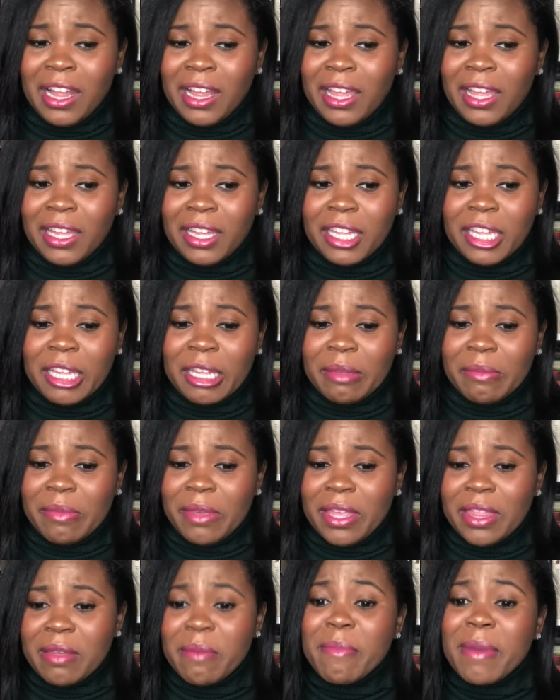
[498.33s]
It could
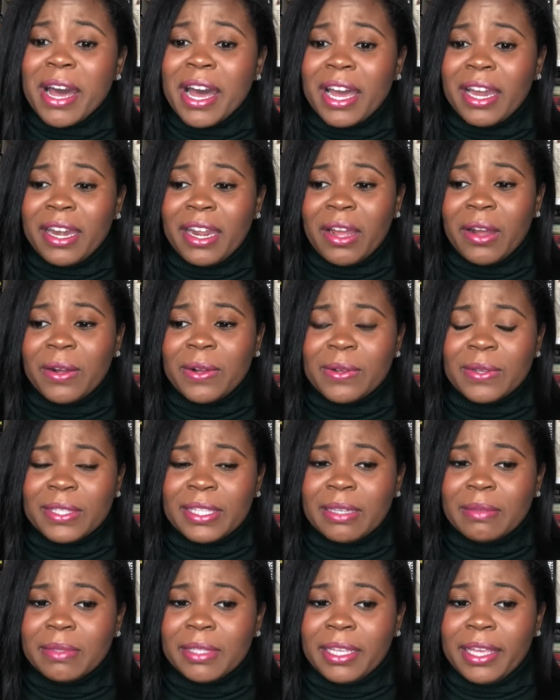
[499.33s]
be the bond that holds
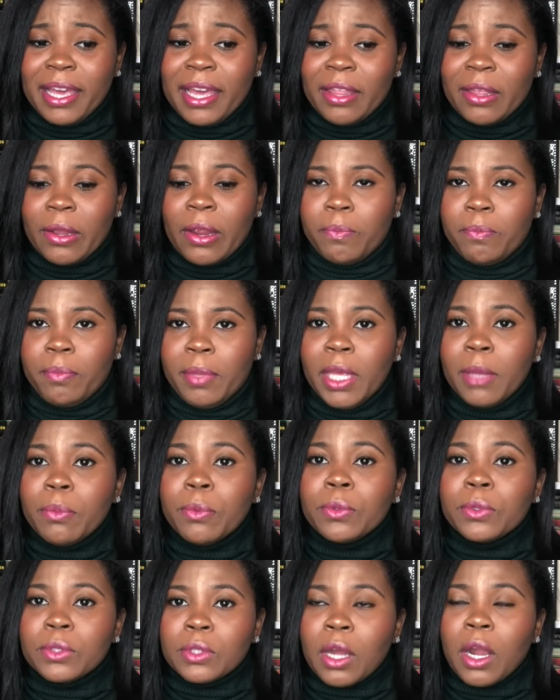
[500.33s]
them together.
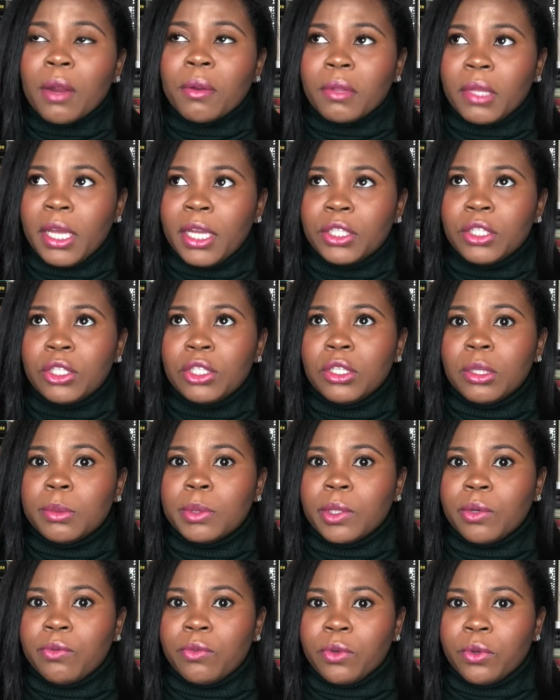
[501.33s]
People start relationships
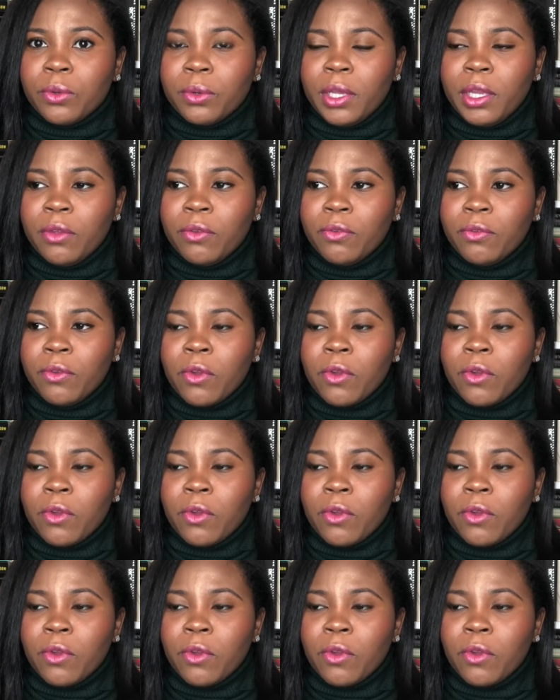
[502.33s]
over grief.